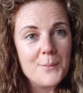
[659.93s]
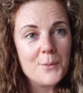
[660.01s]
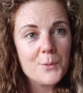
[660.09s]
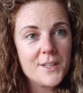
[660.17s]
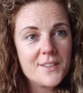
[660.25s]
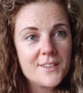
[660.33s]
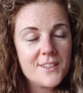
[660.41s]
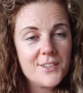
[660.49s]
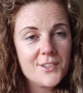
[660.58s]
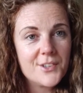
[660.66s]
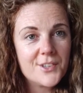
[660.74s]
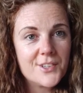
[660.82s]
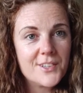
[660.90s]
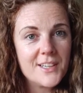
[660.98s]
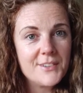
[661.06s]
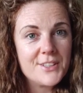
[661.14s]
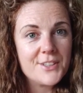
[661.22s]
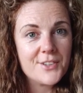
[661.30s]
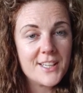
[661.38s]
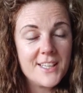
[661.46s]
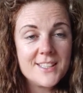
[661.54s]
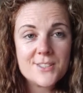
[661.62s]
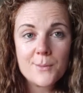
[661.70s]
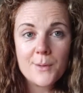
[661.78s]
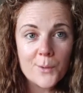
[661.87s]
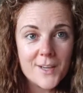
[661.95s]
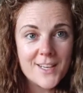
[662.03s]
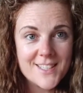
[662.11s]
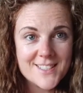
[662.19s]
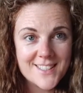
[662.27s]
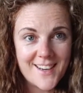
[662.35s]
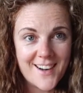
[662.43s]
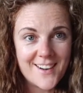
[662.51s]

with your kids, no matter what age they are.